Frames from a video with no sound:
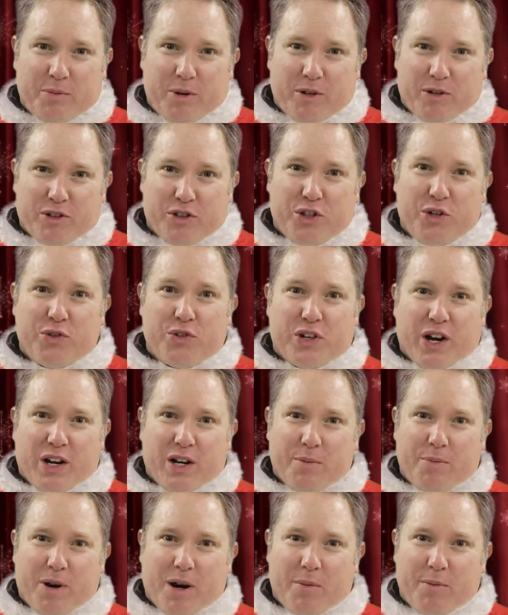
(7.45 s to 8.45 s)
Motors used car
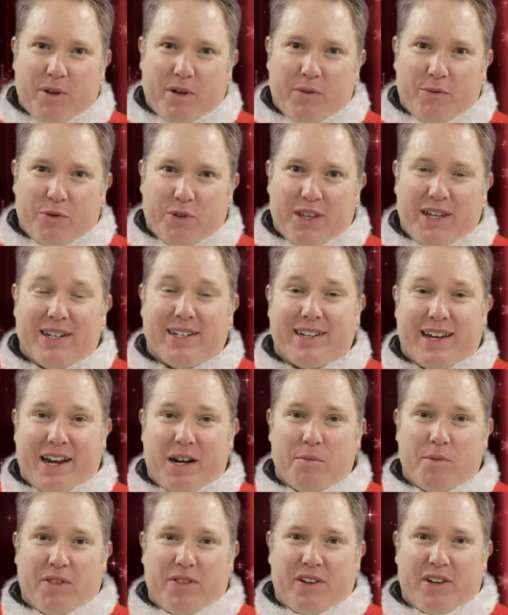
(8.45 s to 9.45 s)
department for the
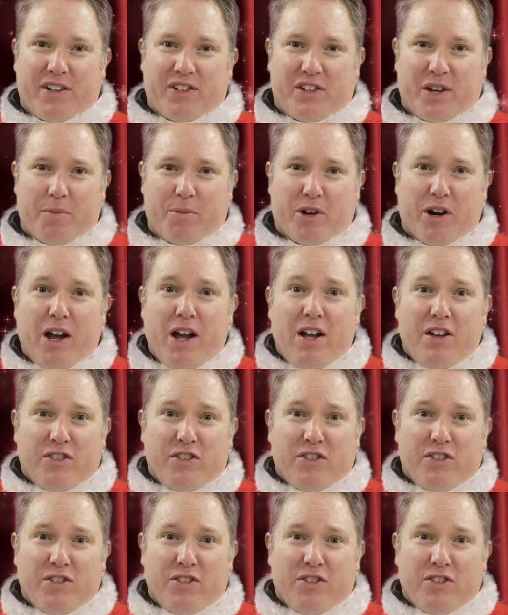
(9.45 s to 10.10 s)
entire month of December.